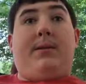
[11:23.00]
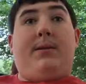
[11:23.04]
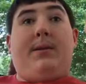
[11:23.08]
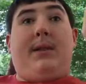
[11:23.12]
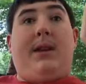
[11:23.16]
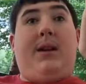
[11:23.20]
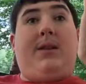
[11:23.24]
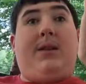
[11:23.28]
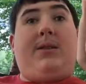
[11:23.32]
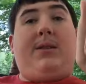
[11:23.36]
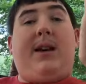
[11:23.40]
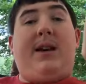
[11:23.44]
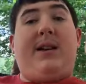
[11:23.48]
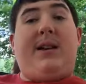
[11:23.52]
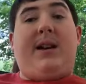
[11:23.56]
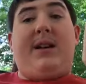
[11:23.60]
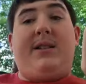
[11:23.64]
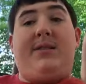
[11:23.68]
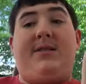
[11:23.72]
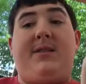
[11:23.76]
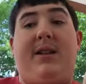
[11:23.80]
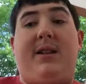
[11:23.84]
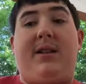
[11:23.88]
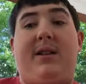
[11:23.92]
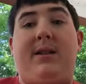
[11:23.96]
now like I
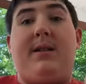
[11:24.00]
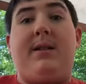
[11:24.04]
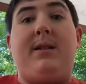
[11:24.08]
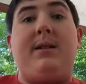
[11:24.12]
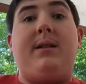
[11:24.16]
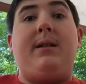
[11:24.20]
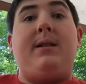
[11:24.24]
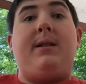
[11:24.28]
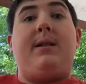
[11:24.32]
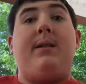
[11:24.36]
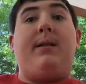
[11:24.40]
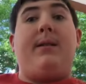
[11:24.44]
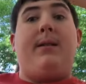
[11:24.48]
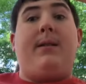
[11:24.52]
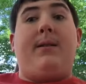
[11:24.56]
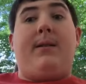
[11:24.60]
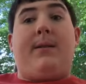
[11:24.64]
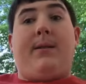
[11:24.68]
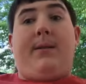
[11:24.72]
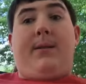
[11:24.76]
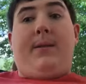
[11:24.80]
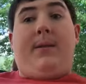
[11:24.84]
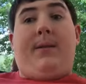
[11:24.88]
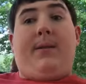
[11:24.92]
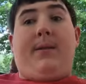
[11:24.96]
said,
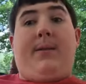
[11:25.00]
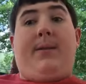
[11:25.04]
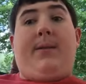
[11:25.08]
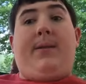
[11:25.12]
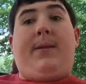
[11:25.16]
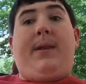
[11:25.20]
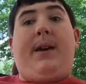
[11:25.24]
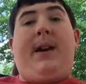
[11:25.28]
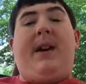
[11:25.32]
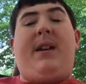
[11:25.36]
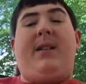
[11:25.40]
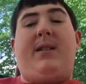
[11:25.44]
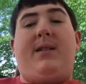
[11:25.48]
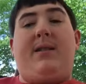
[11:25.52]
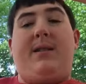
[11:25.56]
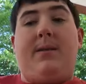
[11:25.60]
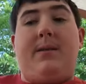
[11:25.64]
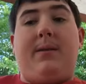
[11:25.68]
that